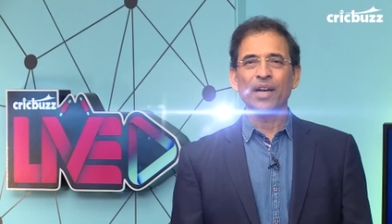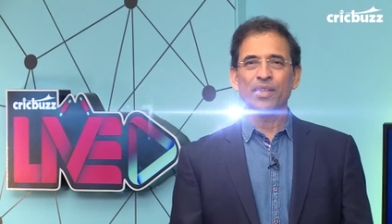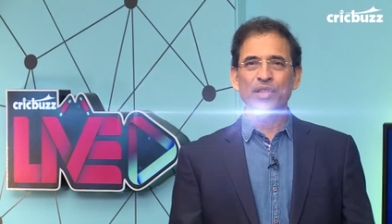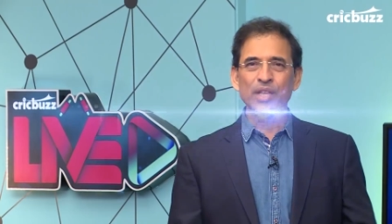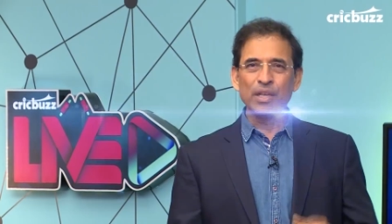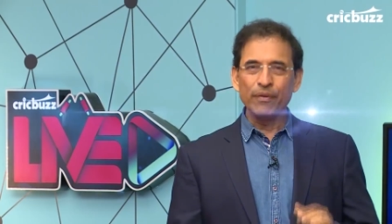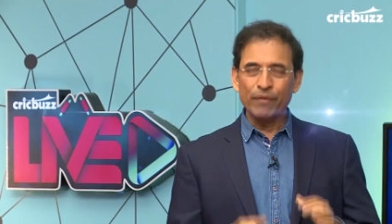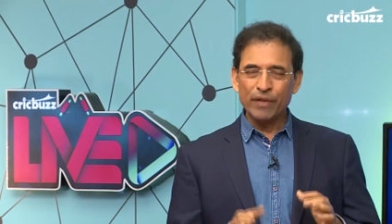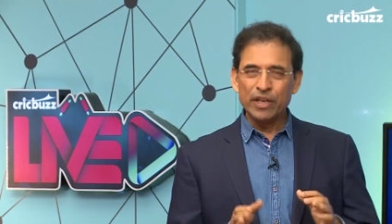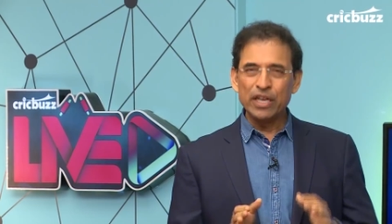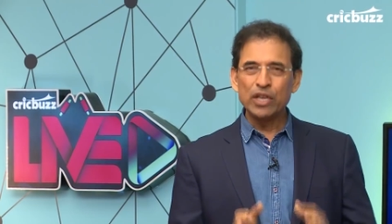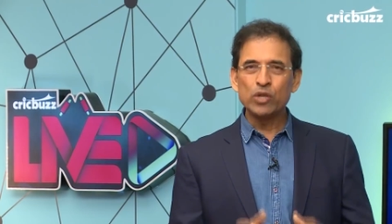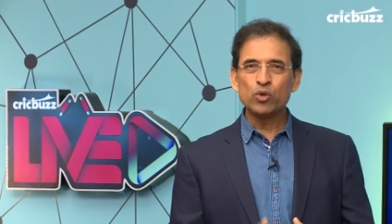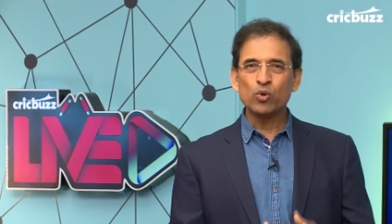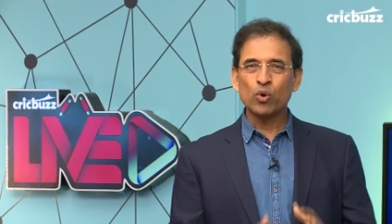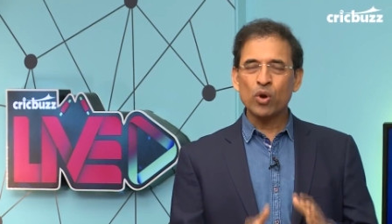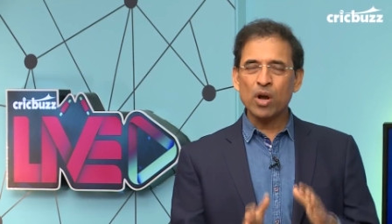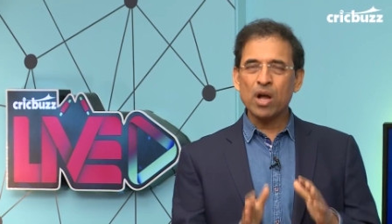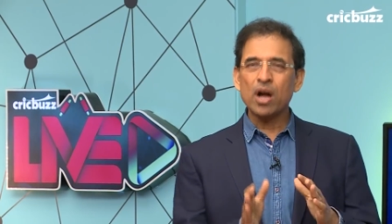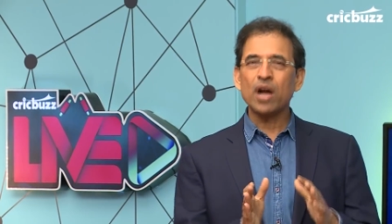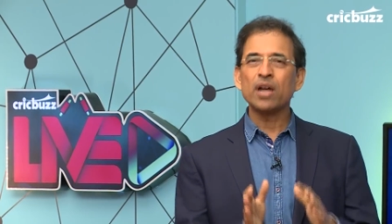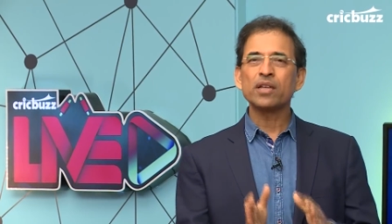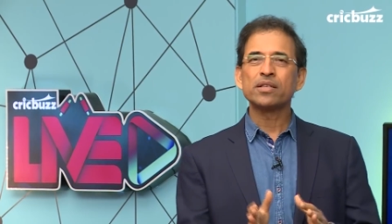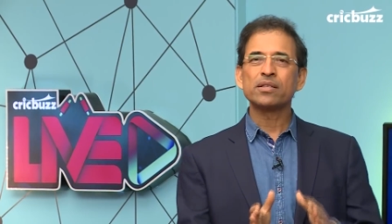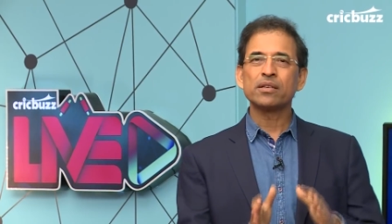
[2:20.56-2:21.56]
I think we need to
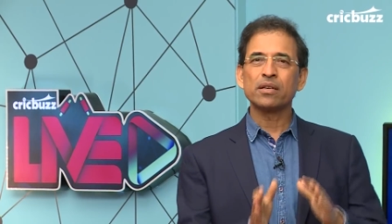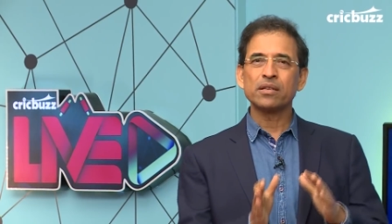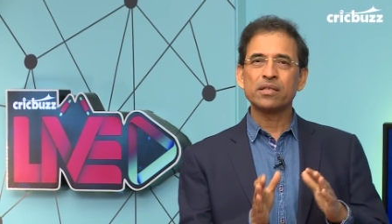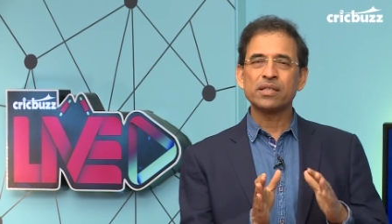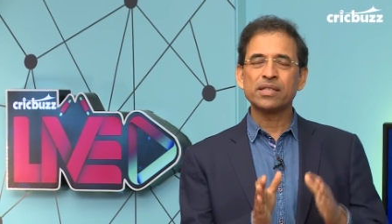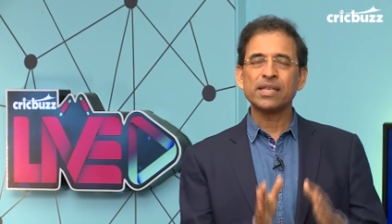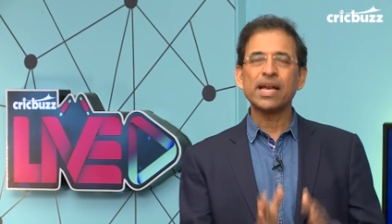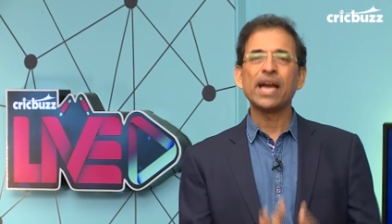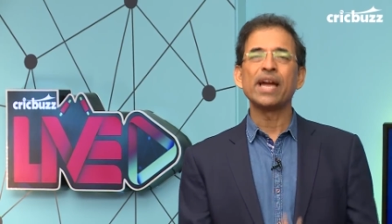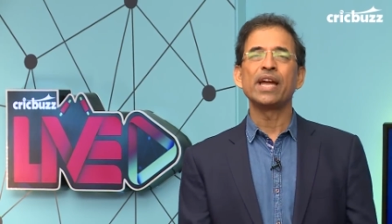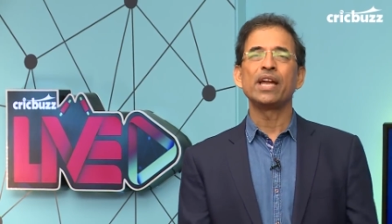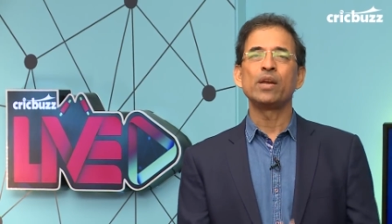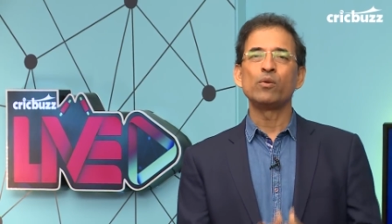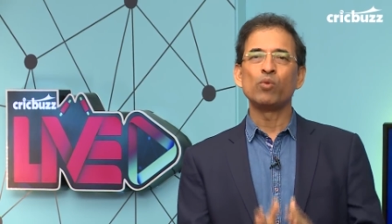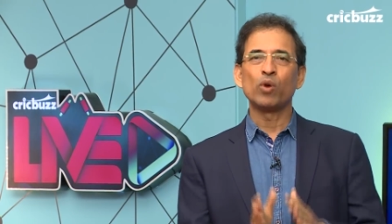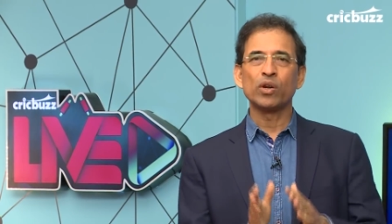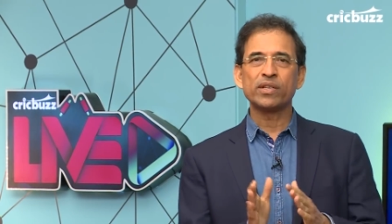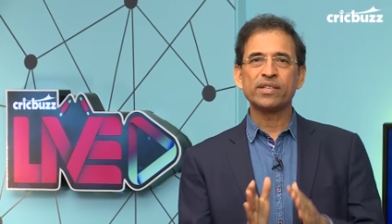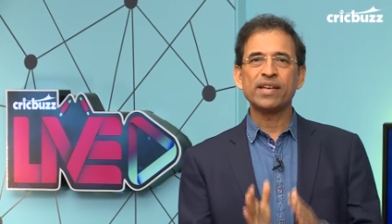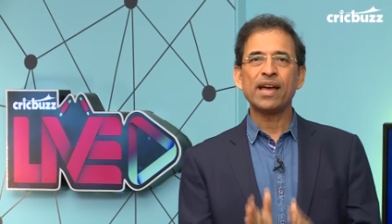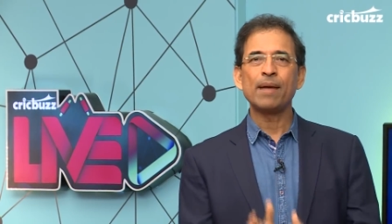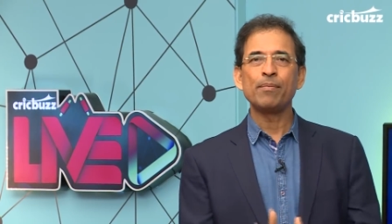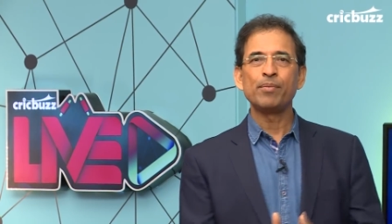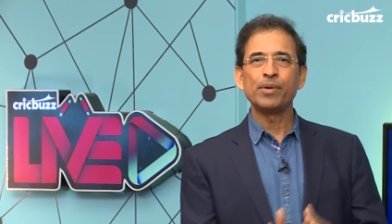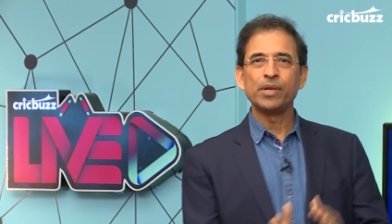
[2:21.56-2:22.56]
cast aside
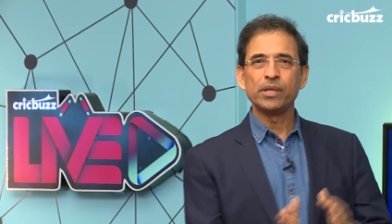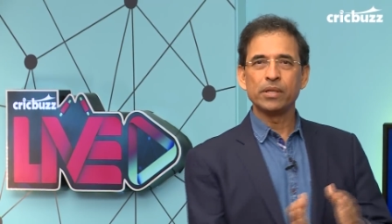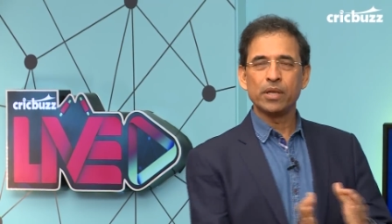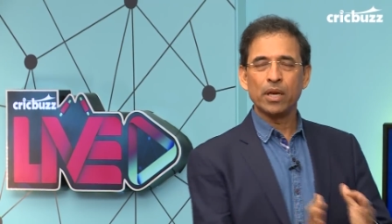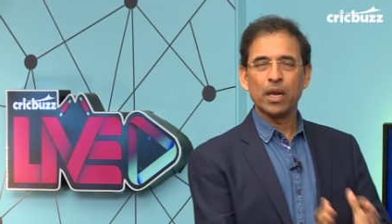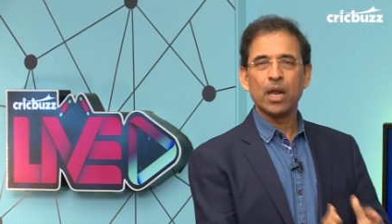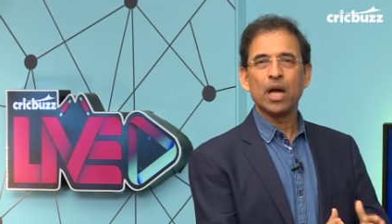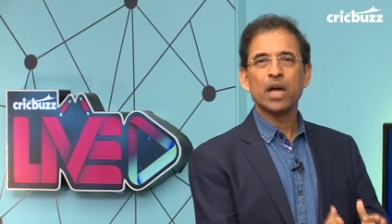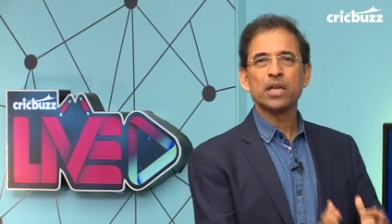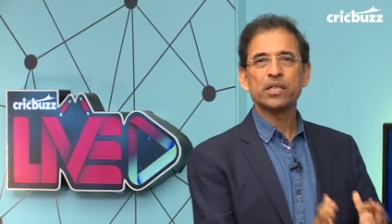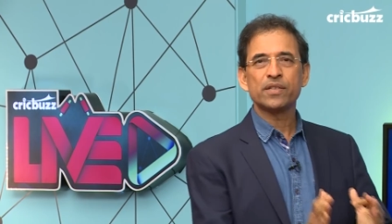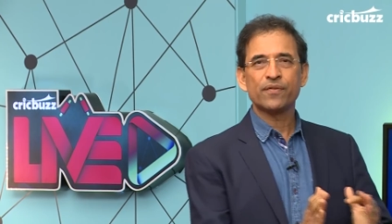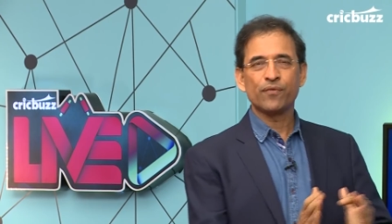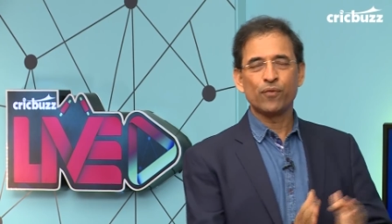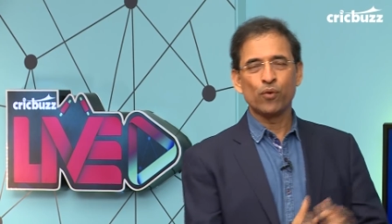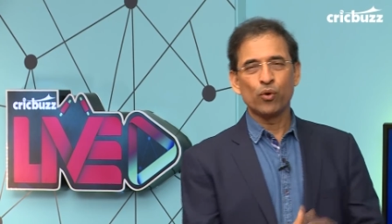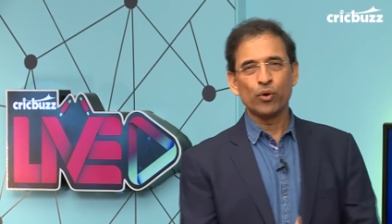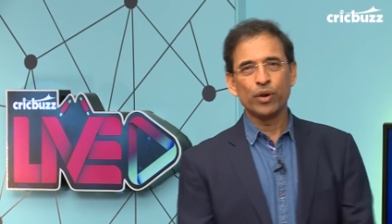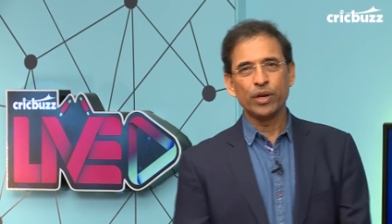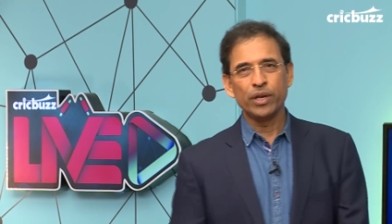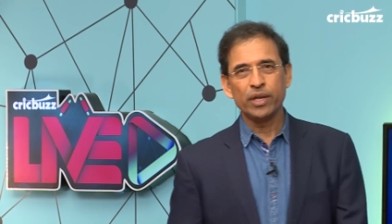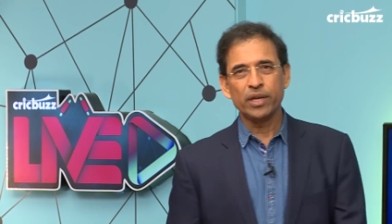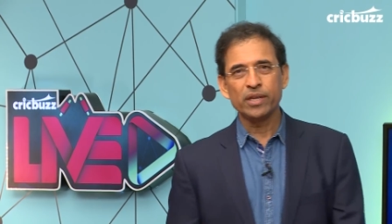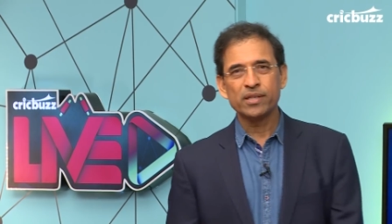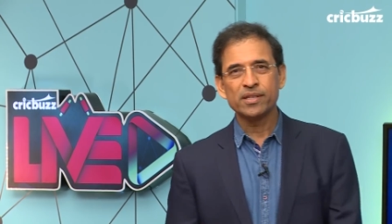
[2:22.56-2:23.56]
what's happened in the last
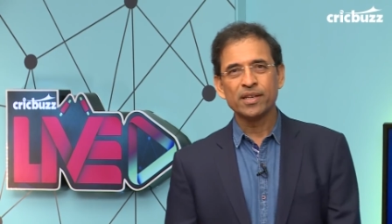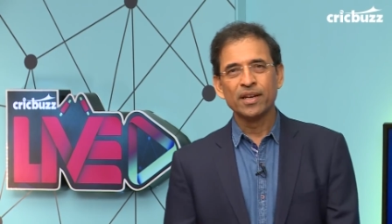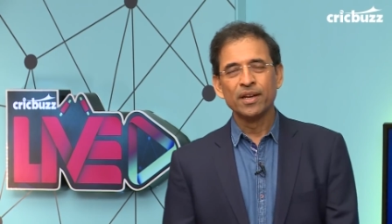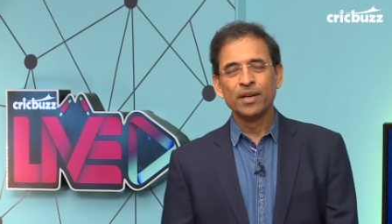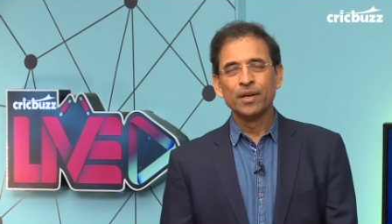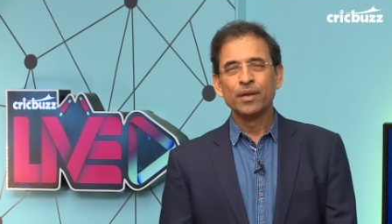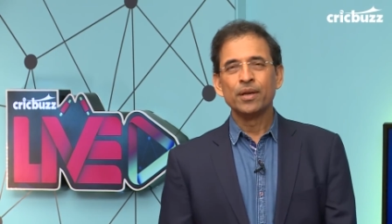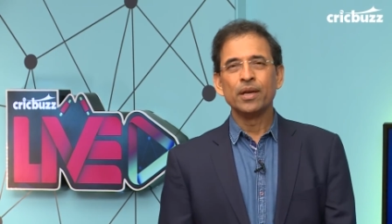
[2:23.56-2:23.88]
four innings